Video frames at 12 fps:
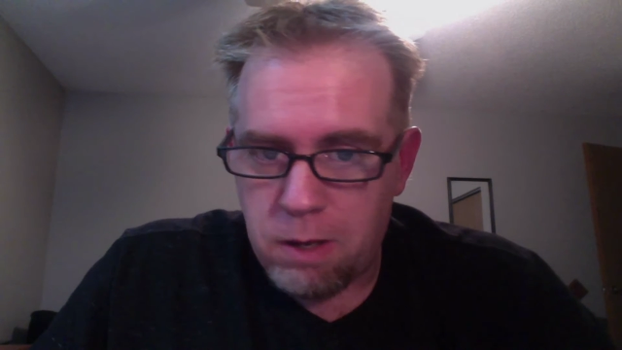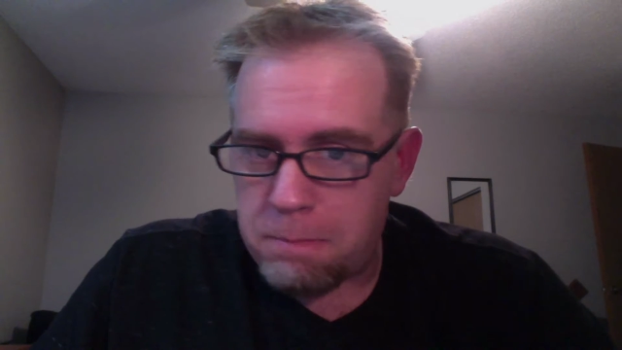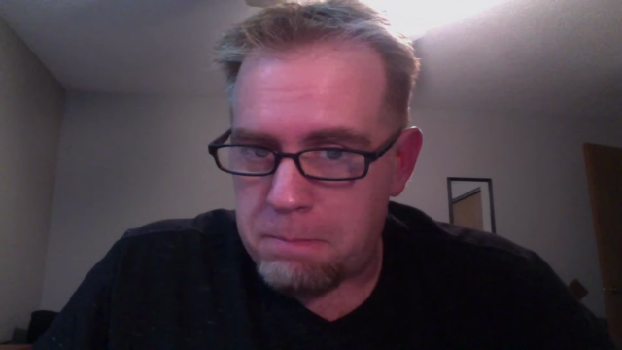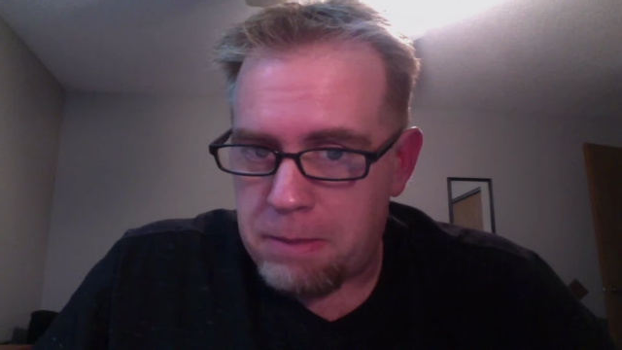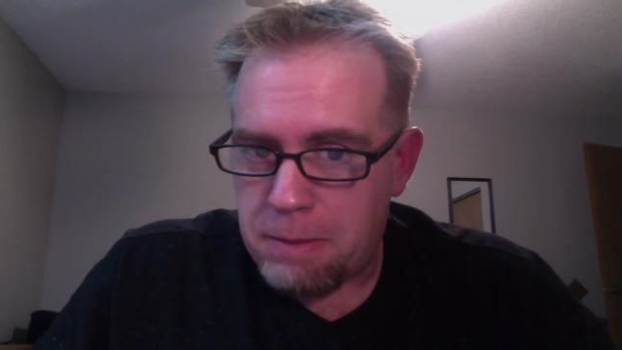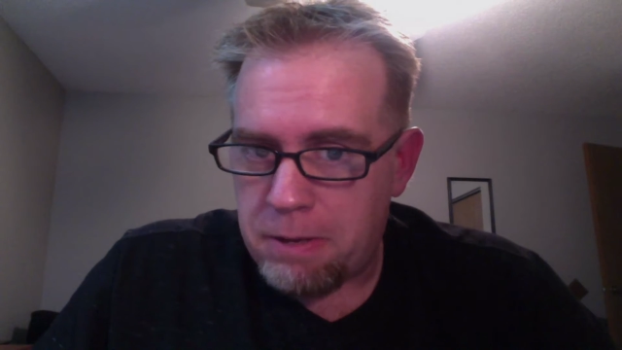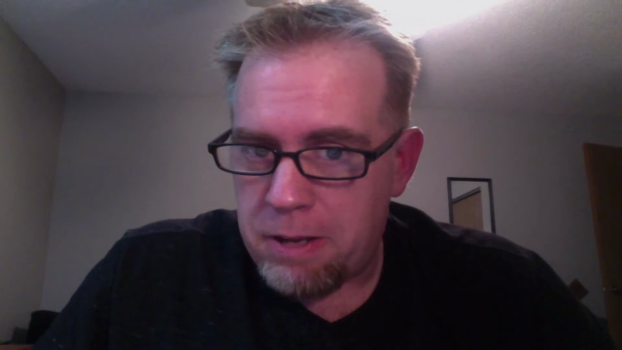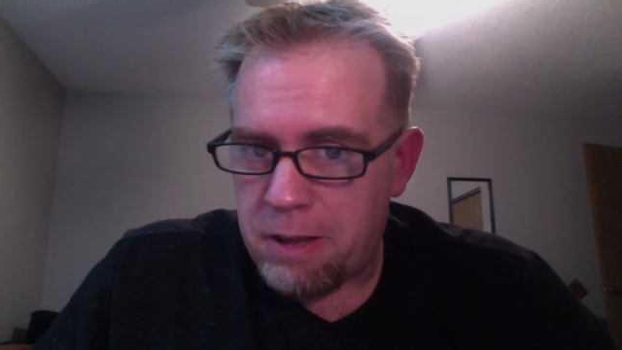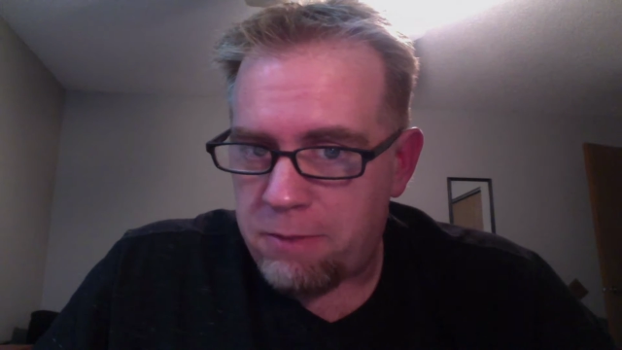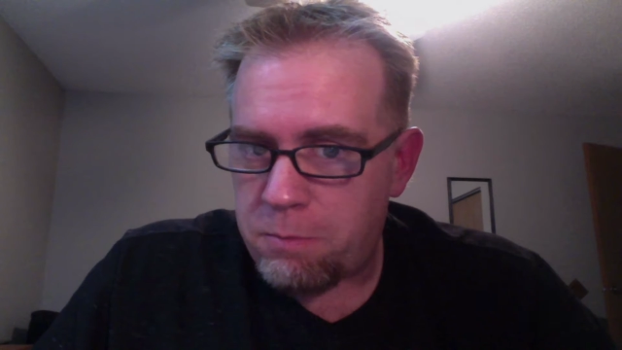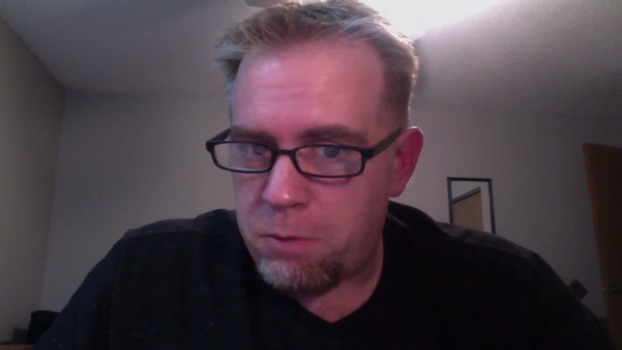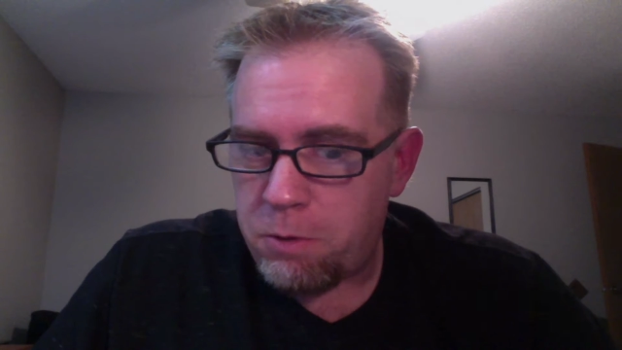Maybe
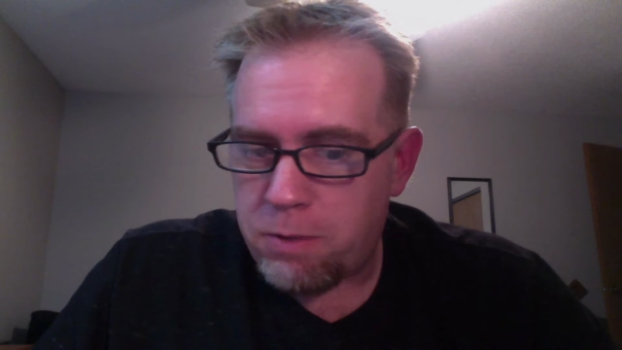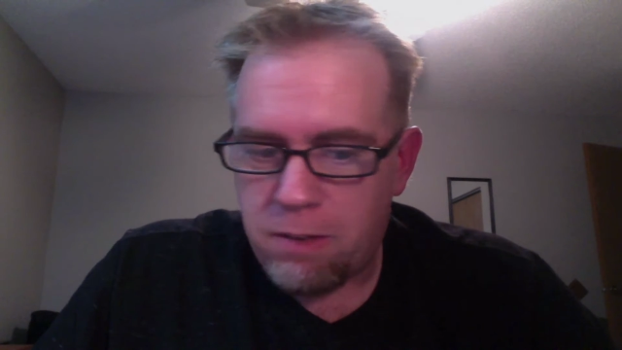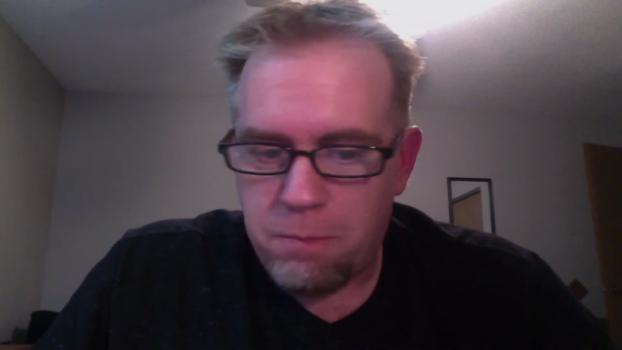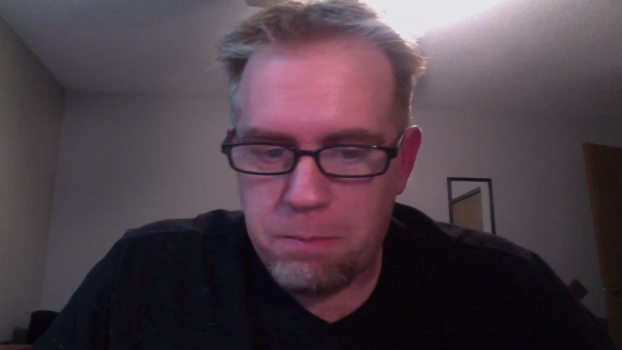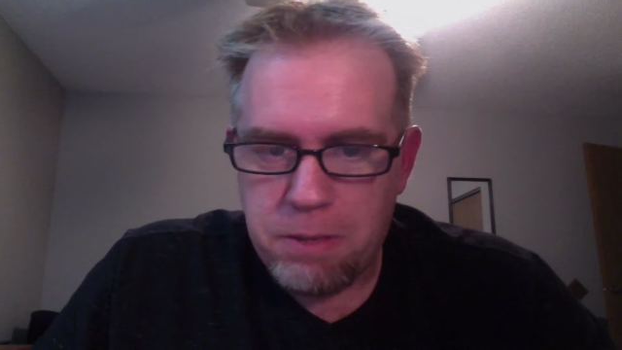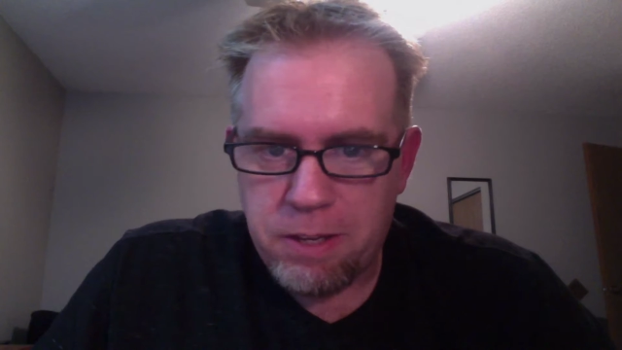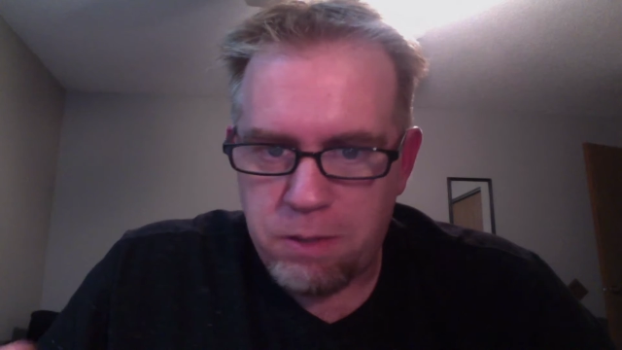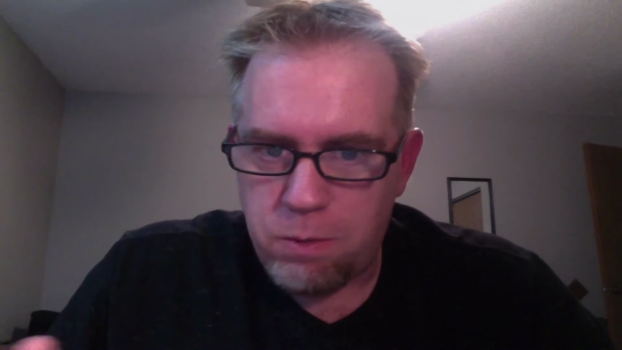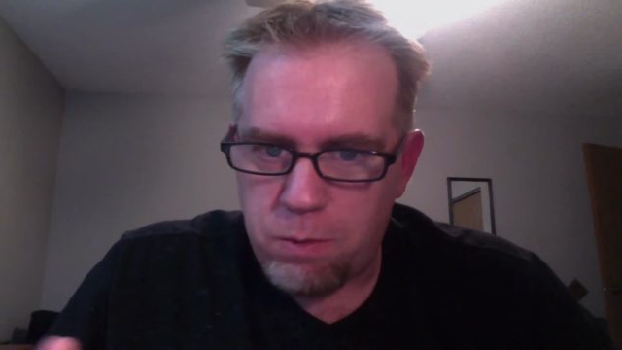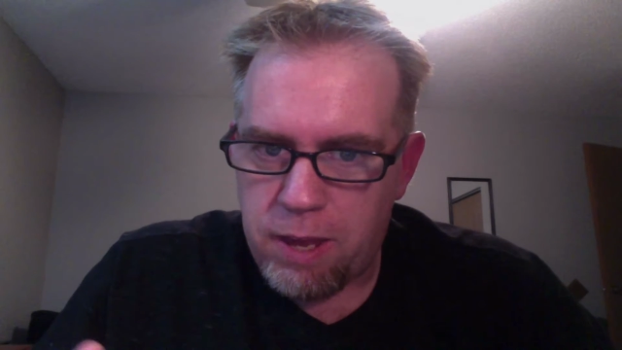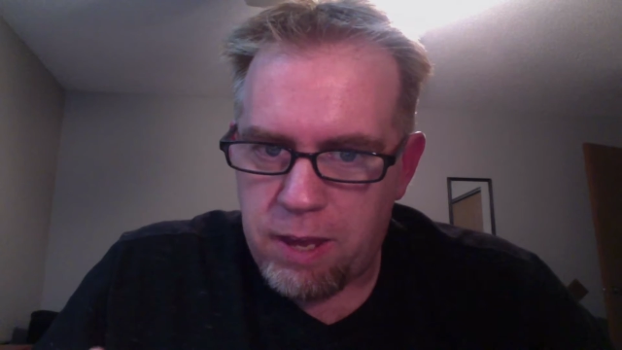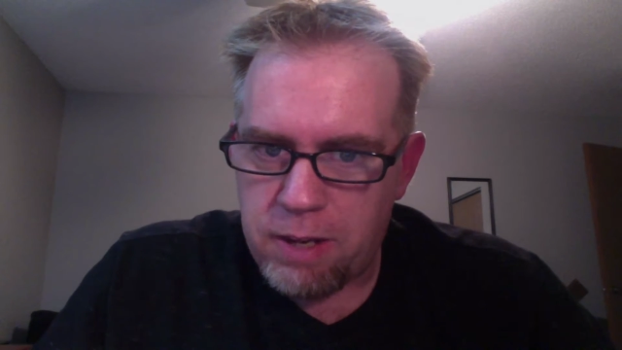not from yourself, because you
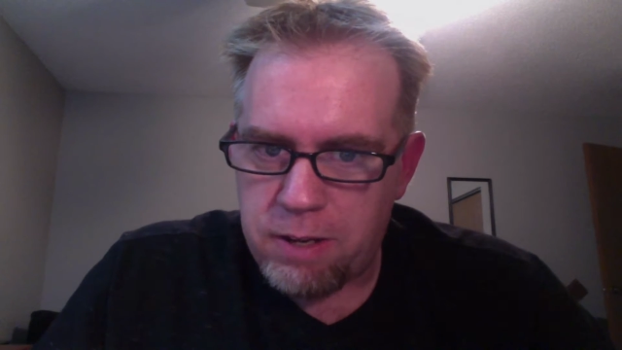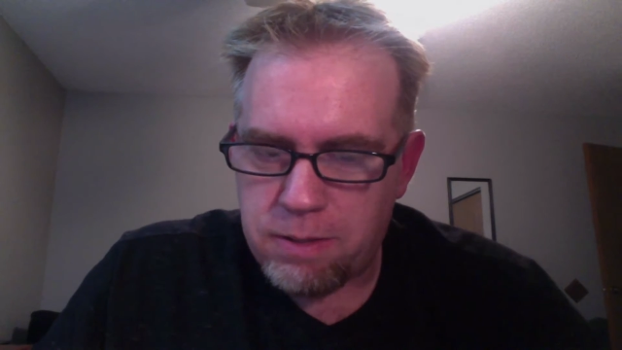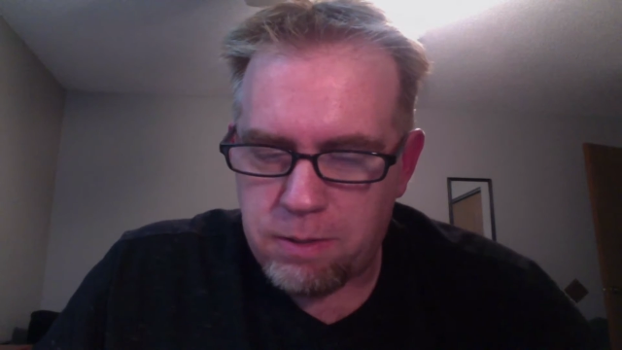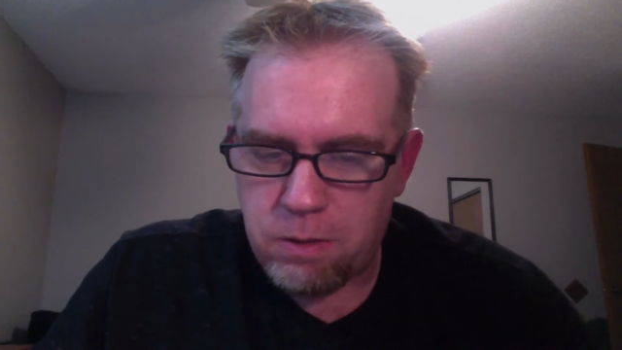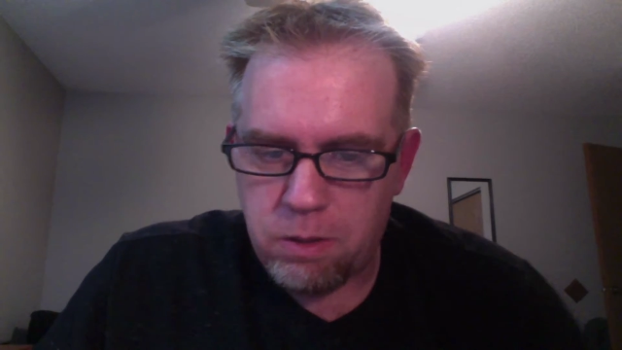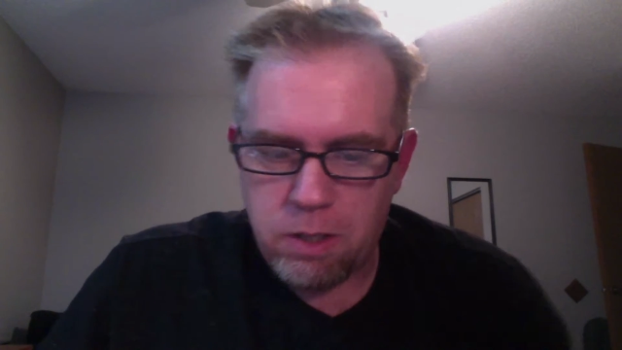can't necessarily